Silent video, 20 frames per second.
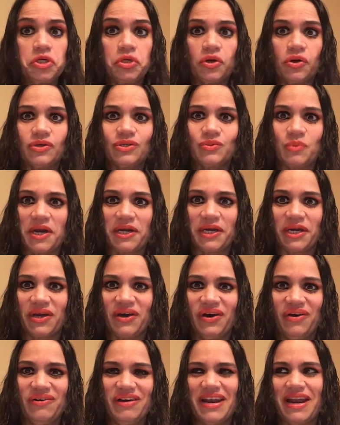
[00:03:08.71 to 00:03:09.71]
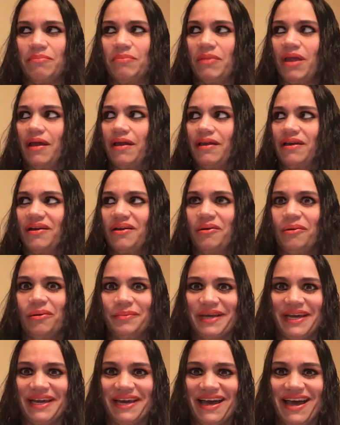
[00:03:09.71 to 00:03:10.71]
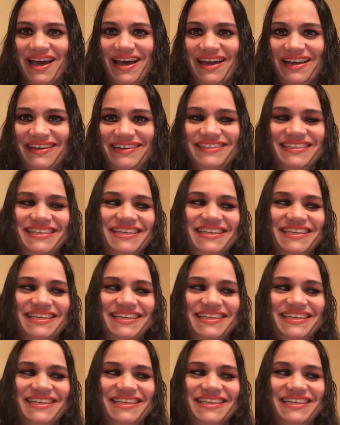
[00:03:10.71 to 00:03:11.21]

girls wanna go? And I'm like, oh my God.